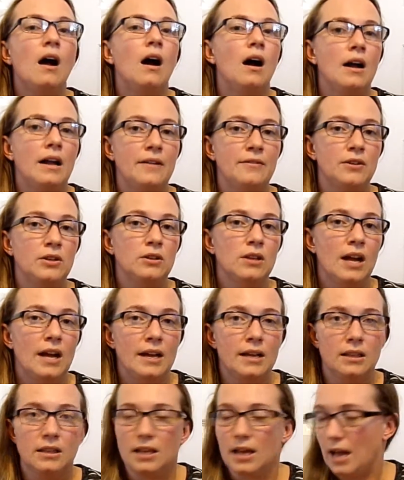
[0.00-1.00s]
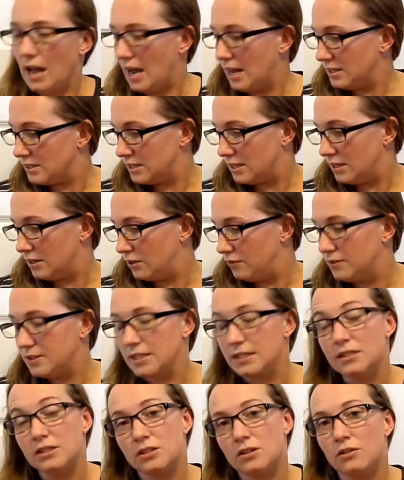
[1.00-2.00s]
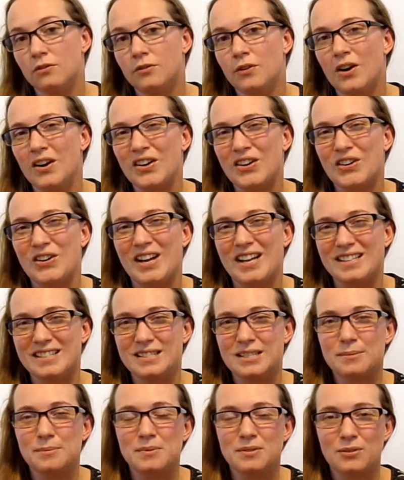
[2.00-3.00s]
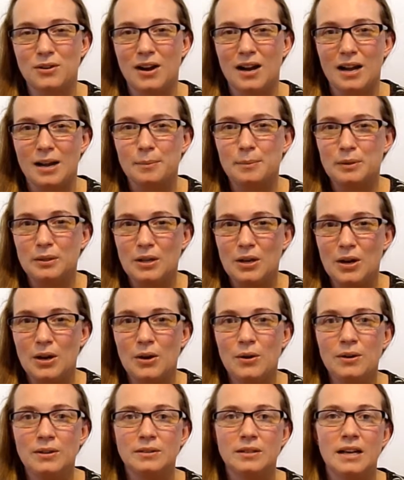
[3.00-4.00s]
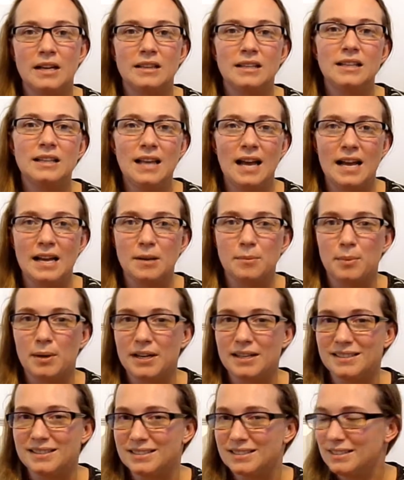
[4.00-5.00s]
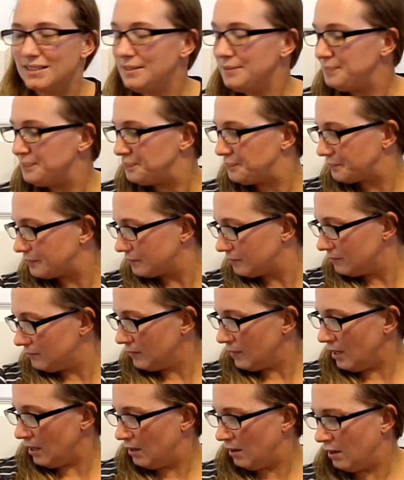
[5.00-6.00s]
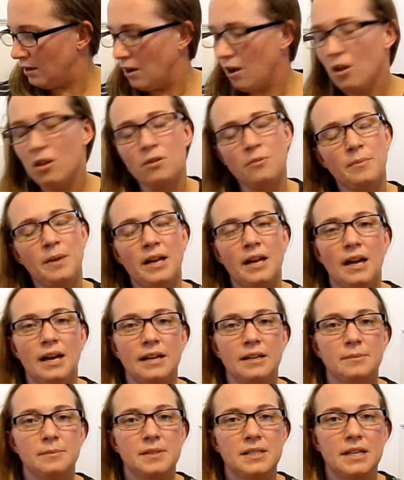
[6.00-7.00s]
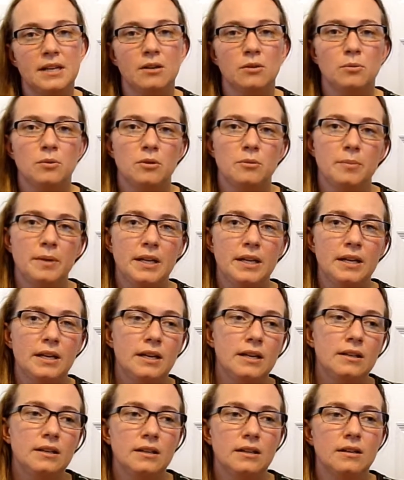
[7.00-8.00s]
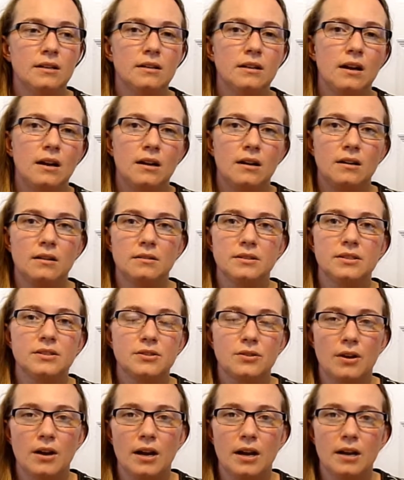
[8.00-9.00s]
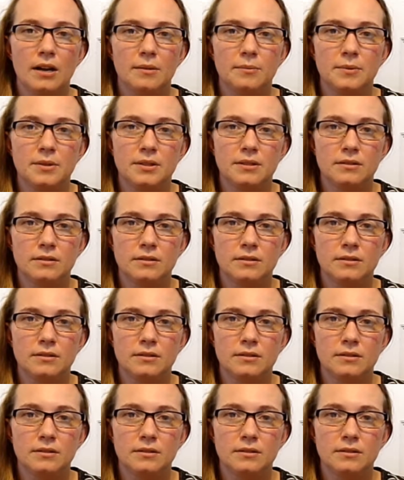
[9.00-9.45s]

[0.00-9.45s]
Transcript: If you like the hats that you've seen so far, go ahead and subscribe below and hit the like button. All of my items here will be described